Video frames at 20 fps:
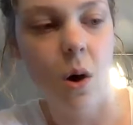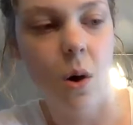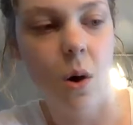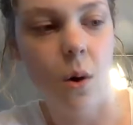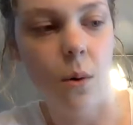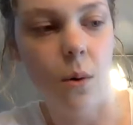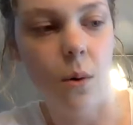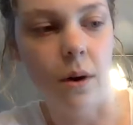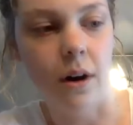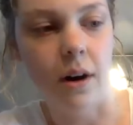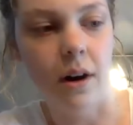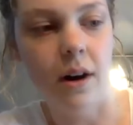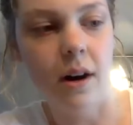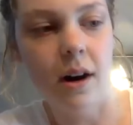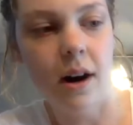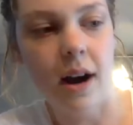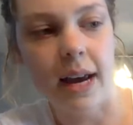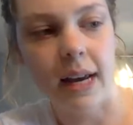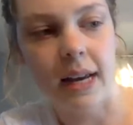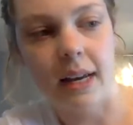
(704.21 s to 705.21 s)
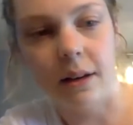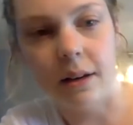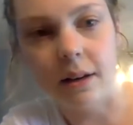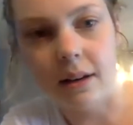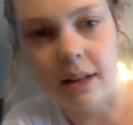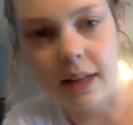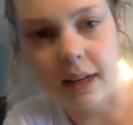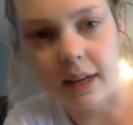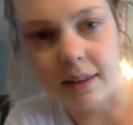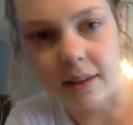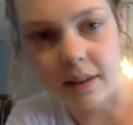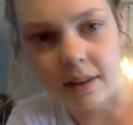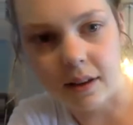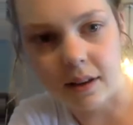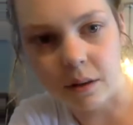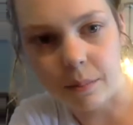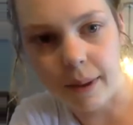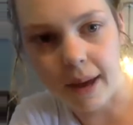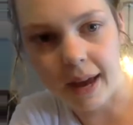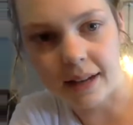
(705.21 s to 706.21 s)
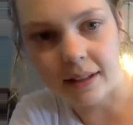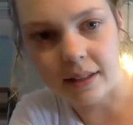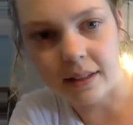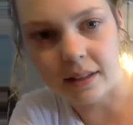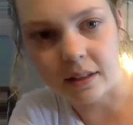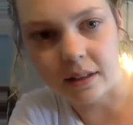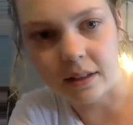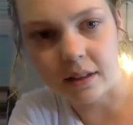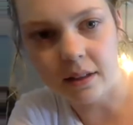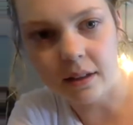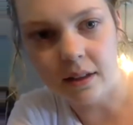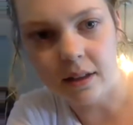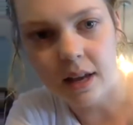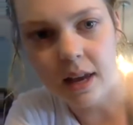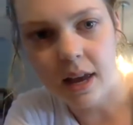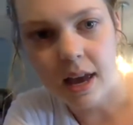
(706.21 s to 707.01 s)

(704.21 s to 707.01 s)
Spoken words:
Or I can click the little pencil